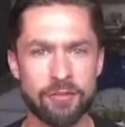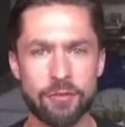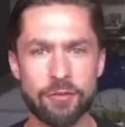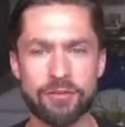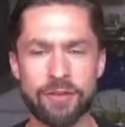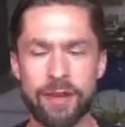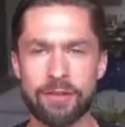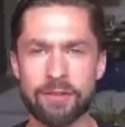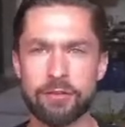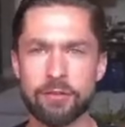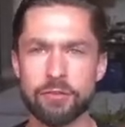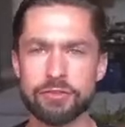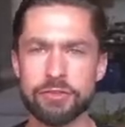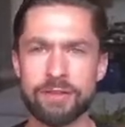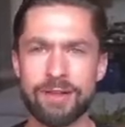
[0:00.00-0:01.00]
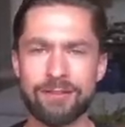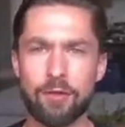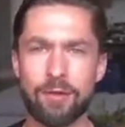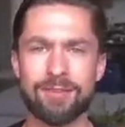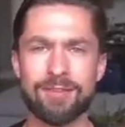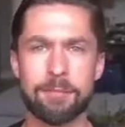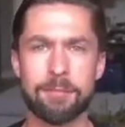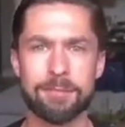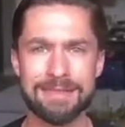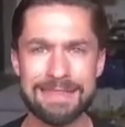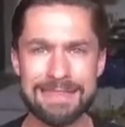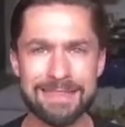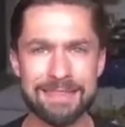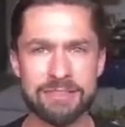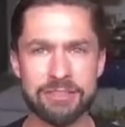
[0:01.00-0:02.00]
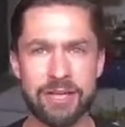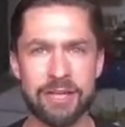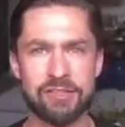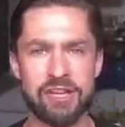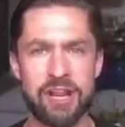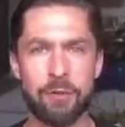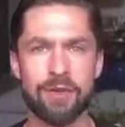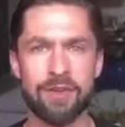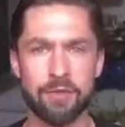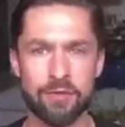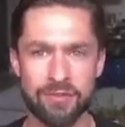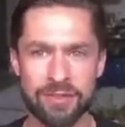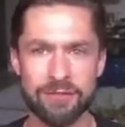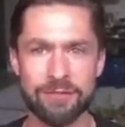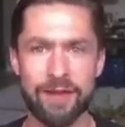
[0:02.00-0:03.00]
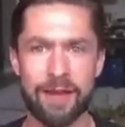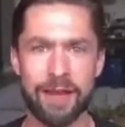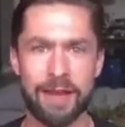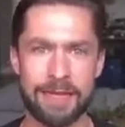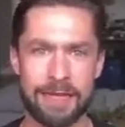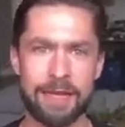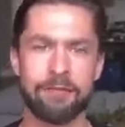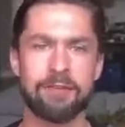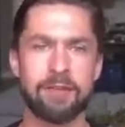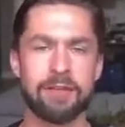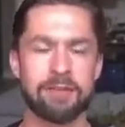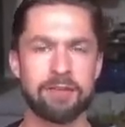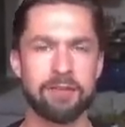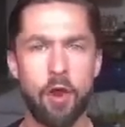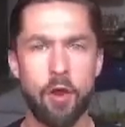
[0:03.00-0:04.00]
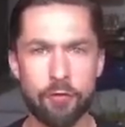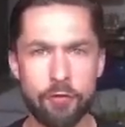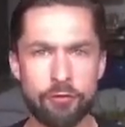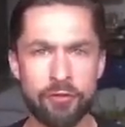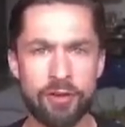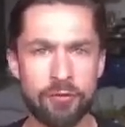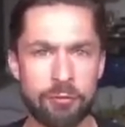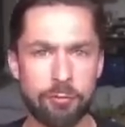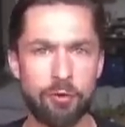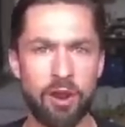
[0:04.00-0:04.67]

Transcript: 2 scaling solution that's going to completely change how we use DeFi and NFTs. Over 300